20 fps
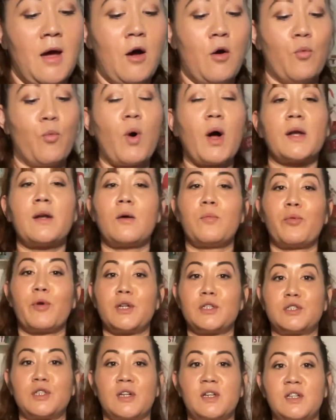why not
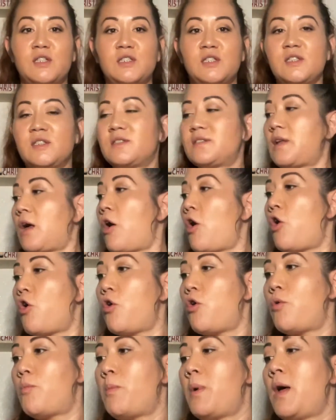bring Chuck E. Cheese
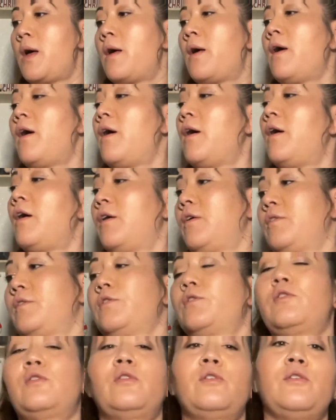home
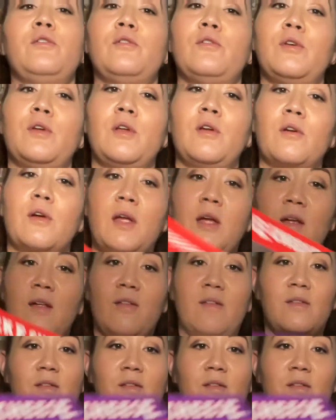to your kids